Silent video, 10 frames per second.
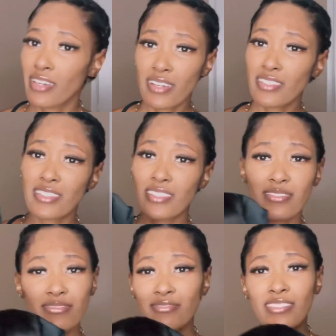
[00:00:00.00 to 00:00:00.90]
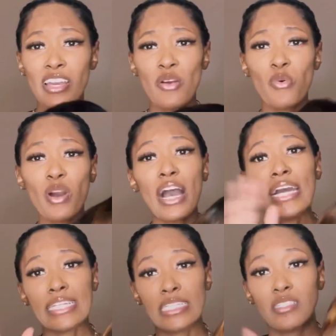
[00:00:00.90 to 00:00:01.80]
Just a little
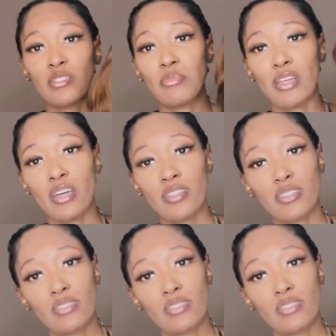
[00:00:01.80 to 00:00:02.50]
honey blonde.